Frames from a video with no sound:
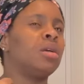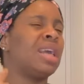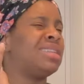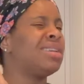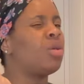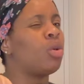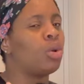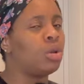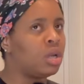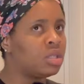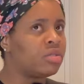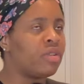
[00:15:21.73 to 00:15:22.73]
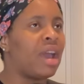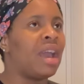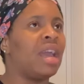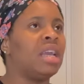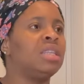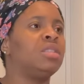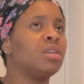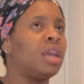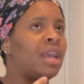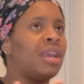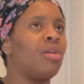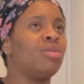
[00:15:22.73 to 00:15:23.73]
I think coconut rice,
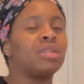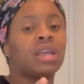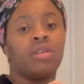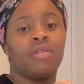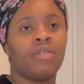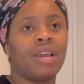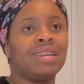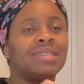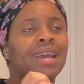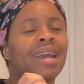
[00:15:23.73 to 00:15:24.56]
all this kind of rice,